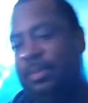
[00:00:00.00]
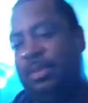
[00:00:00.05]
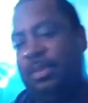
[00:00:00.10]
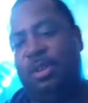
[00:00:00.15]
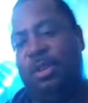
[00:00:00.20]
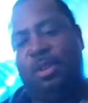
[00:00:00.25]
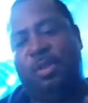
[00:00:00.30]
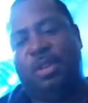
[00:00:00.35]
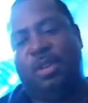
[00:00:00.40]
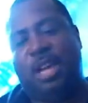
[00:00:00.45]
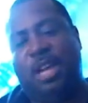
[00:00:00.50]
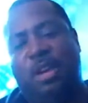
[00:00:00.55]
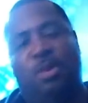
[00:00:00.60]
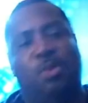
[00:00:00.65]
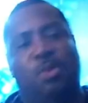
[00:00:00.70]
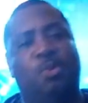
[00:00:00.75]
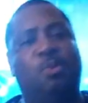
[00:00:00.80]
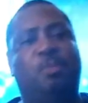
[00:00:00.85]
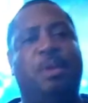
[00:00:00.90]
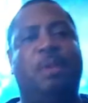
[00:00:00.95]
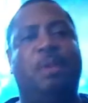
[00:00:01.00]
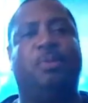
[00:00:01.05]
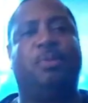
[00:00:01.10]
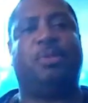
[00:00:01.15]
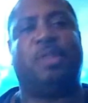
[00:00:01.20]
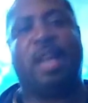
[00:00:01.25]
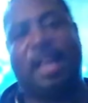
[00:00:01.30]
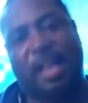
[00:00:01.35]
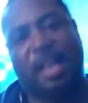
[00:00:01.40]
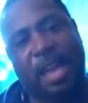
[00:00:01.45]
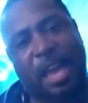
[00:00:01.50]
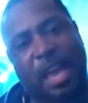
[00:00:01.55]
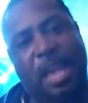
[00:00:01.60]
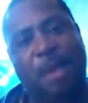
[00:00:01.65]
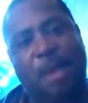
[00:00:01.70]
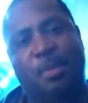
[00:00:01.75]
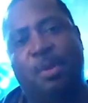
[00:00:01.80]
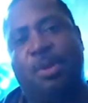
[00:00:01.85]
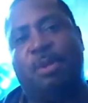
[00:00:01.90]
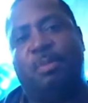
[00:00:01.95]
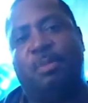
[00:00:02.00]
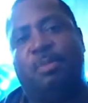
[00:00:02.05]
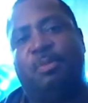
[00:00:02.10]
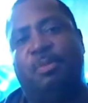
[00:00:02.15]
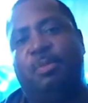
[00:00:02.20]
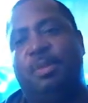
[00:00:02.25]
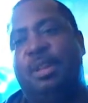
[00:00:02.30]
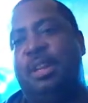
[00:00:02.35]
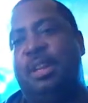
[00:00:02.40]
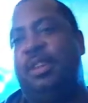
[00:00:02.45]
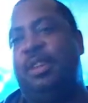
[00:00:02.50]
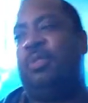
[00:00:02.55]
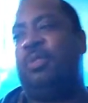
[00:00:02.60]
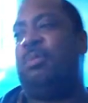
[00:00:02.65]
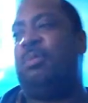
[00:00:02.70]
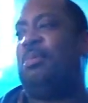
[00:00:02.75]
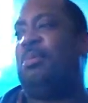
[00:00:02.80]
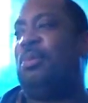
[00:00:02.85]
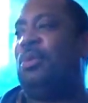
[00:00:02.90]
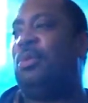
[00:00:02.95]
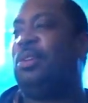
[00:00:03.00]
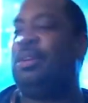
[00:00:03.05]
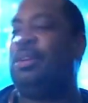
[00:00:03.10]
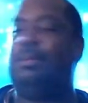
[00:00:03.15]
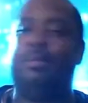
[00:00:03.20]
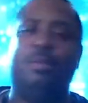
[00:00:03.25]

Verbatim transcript: You know, they cool people, so I game with them. And then you know, my boy